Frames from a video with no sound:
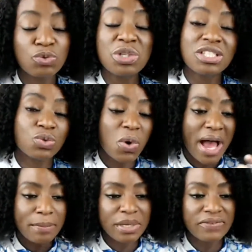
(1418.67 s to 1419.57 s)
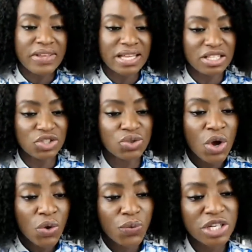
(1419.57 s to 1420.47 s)
which is what I believe that this
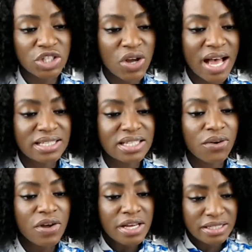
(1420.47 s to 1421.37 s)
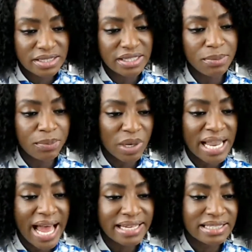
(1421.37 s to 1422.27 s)
Rachel herself
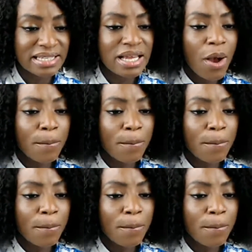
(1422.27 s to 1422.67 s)
symbolizes.